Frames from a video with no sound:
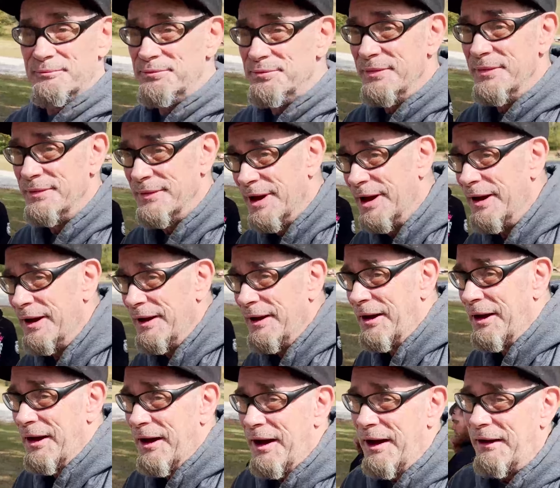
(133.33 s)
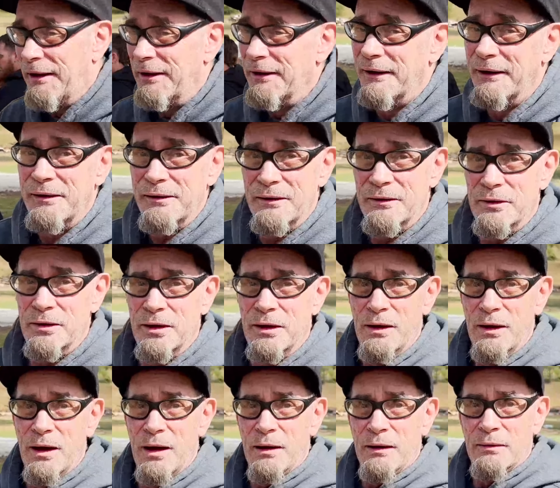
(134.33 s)
Oh, didn't he toss you off the back of it?
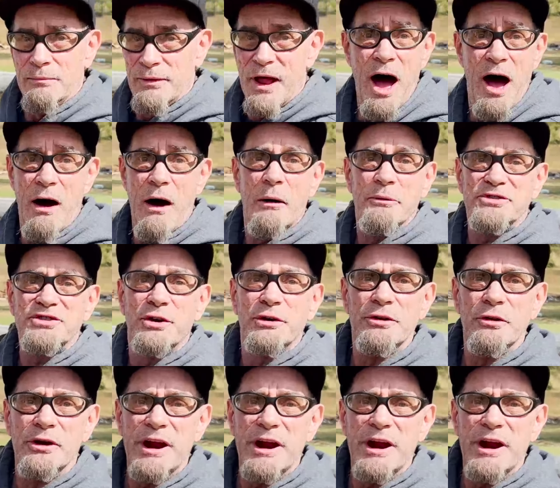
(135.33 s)
Oh, somebody. Did. On